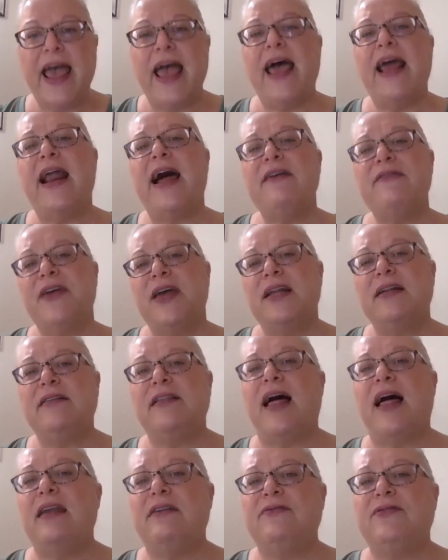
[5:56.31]
And I've had a
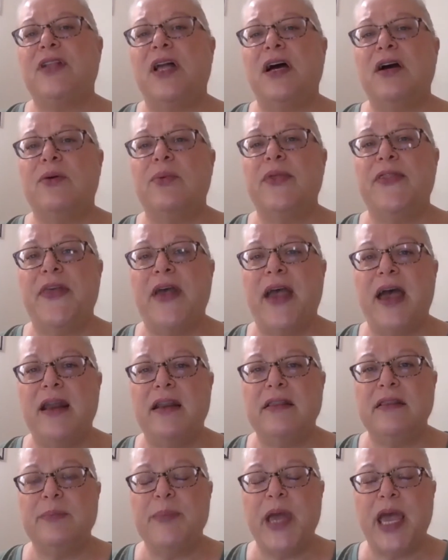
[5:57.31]
lot of luck with that
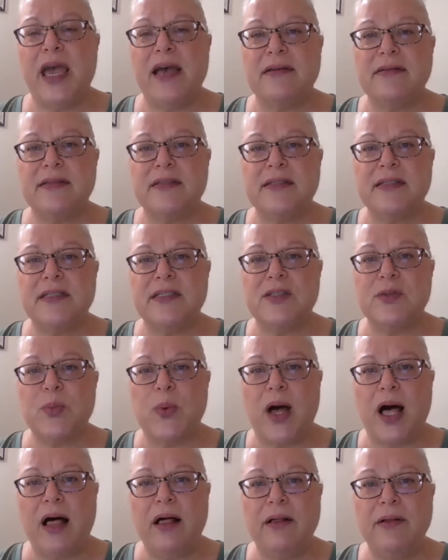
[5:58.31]
in the past as
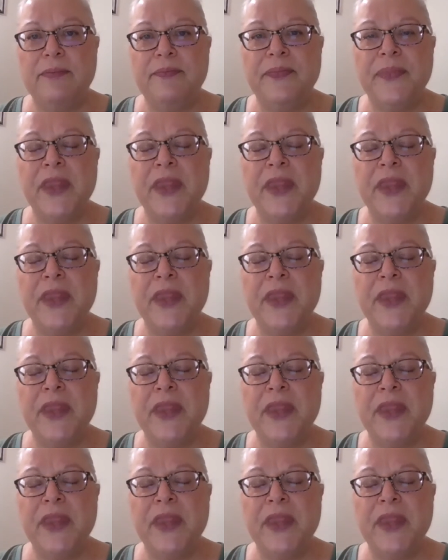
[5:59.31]
well.